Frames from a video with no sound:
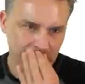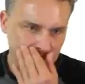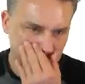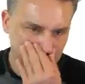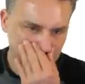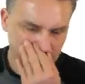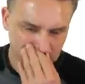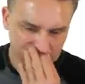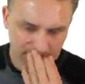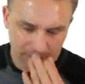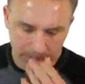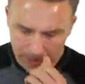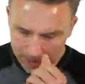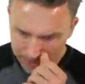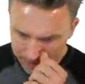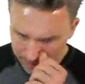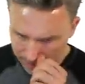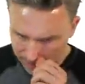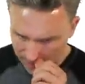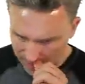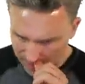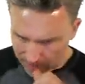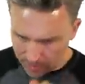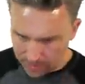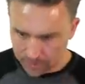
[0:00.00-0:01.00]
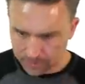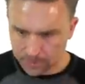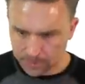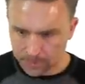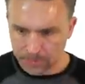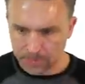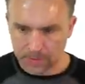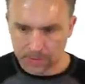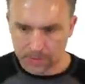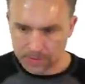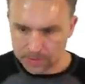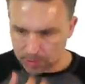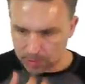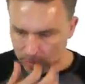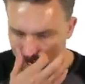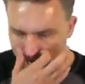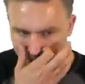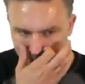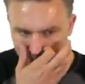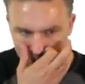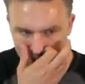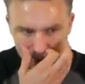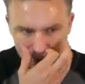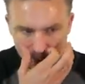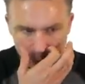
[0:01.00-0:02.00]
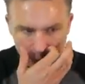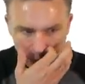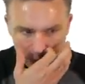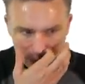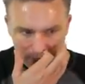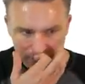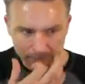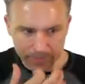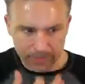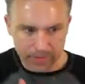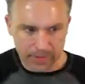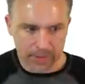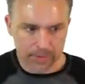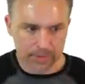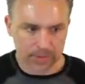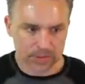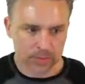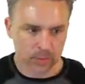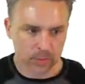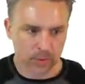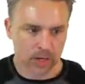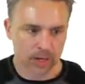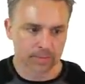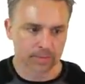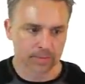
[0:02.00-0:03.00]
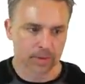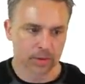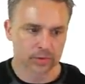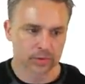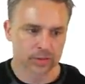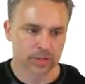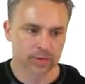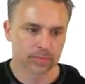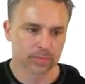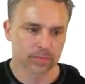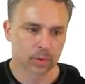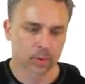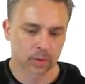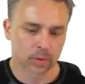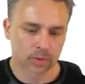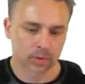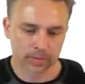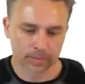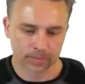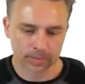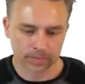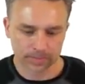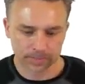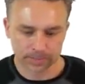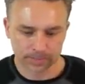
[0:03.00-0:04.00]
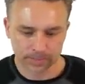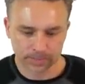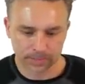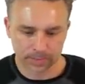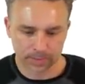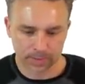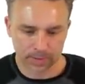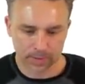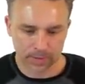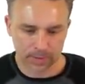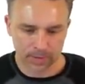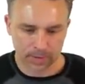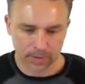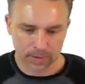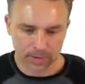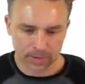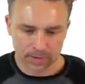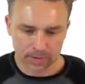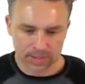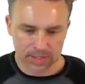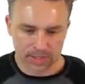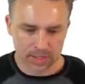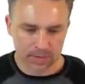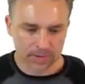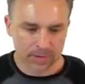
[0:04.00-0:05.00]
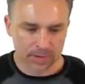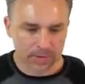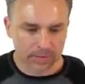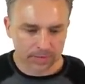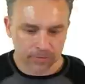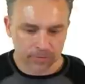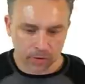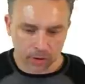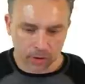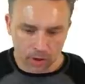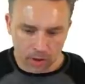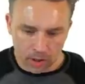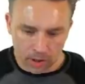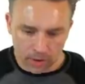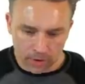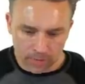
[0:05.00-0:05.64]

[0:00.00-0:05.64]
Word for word: right? So how do you prep them is probably most important. Same thing for all of